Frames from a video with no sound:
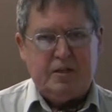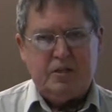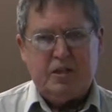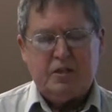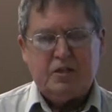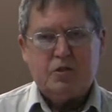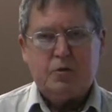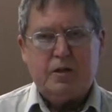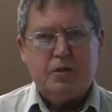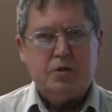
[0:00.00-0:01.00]
in Genesis
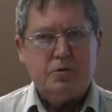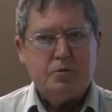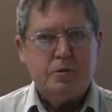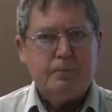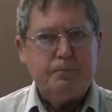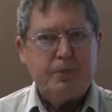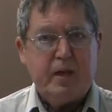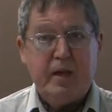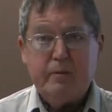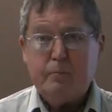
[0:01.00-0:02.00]
22,
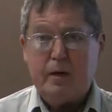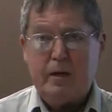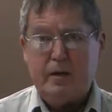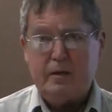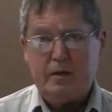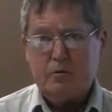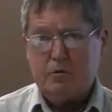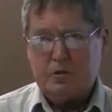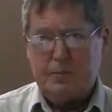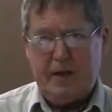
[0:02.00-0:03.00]
and by the
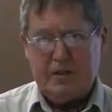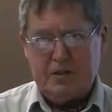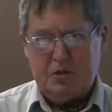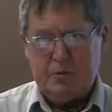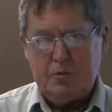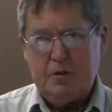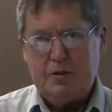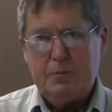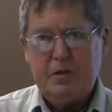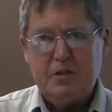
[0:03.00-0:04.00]
Lord's passage between
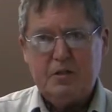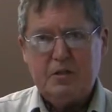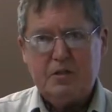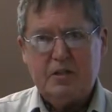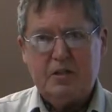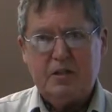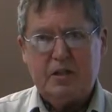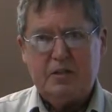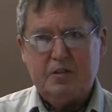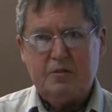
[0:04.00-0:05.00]
the pieces in
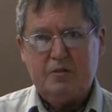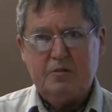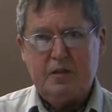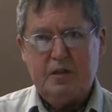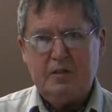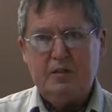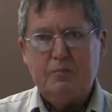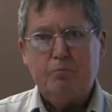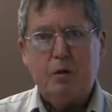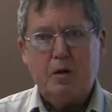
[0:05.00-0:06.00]
Genesis 15,
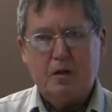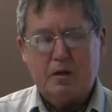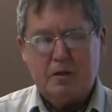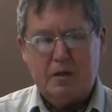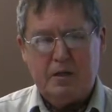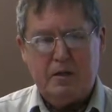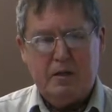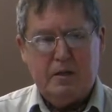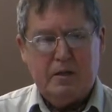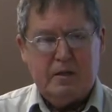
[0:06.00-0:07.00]
symbolically
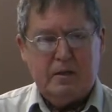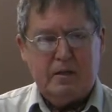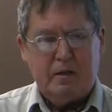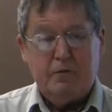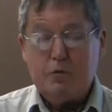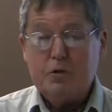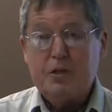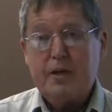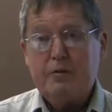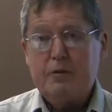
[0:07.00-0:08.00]
uh,
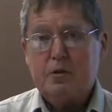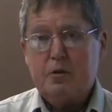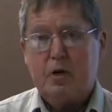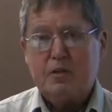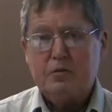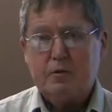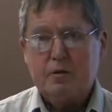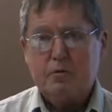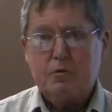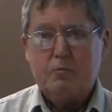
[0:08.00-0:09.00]
foreshadowing the cross, where
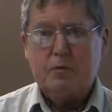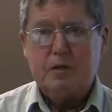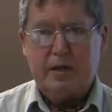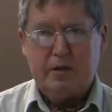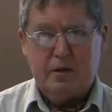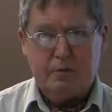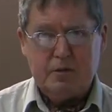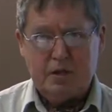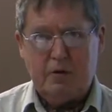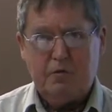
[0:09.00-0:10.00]
the Lord would take on
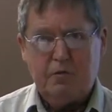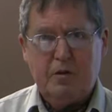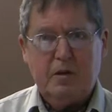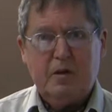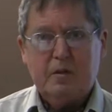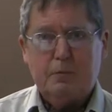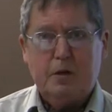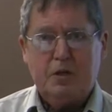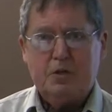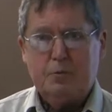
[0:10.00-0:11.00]
himself the
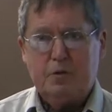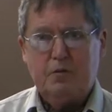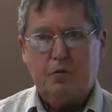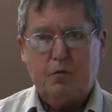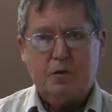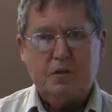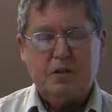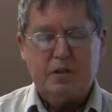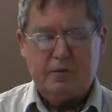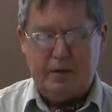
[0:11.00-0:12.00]
punishment for the
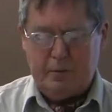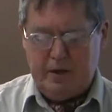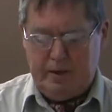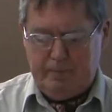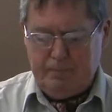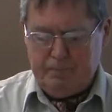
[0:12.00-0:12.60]
seed of Abraham.